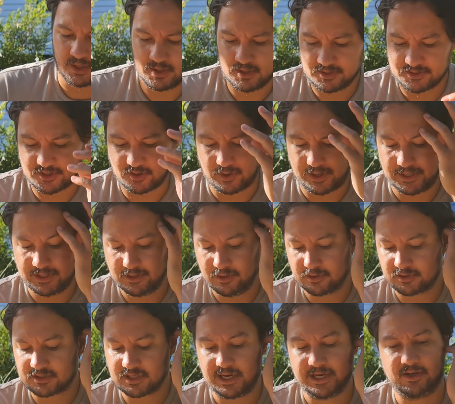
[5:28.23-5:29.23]
So I
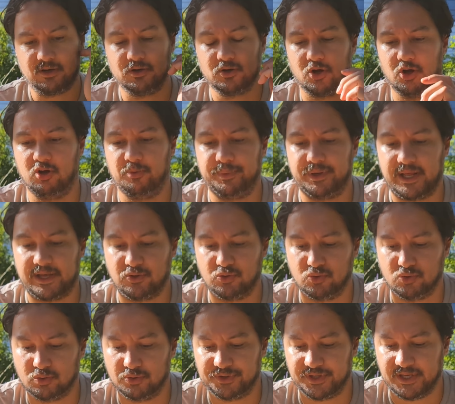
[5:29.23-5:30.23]
got home and I
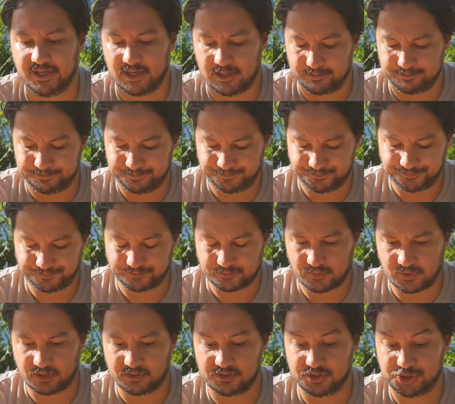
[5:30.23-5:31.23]
googled
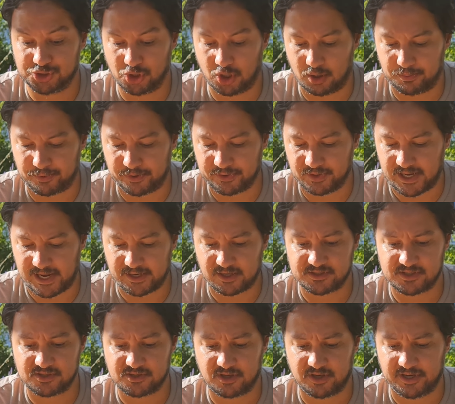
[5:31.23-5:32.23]
the shop online because
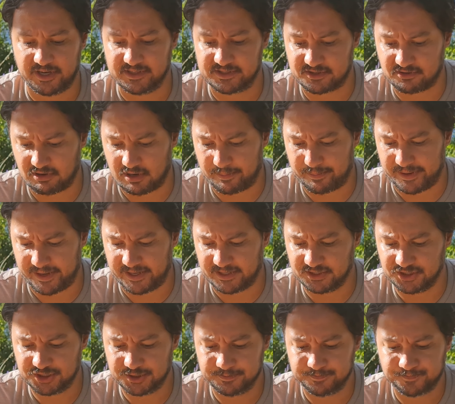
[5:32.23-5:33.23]
it's got an Instagram
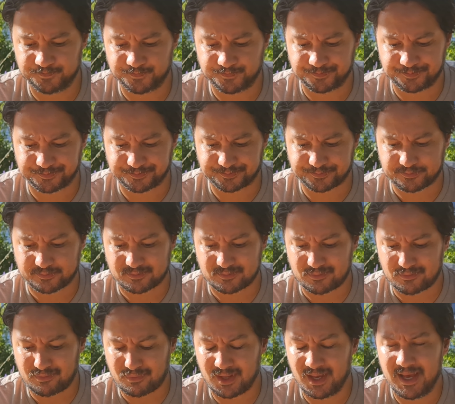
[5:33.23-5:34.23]
page,
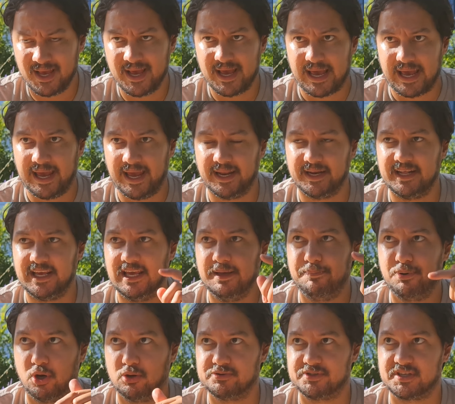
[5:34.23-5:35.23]
and he
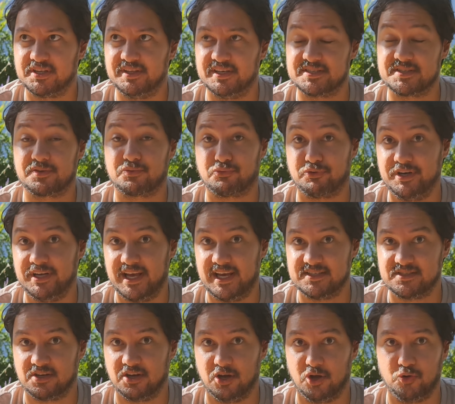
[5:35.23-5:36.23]
posted this 3
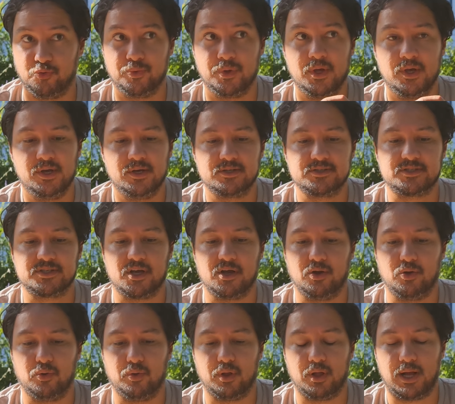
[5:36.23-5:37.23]
days ago.
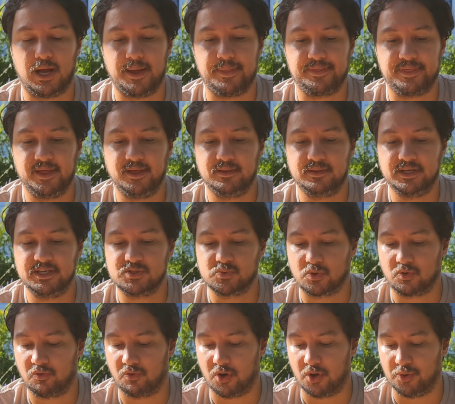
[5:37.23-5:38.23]
So I think these were
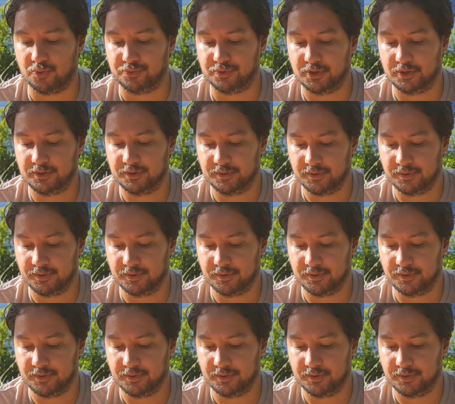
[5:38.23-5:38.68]
grown.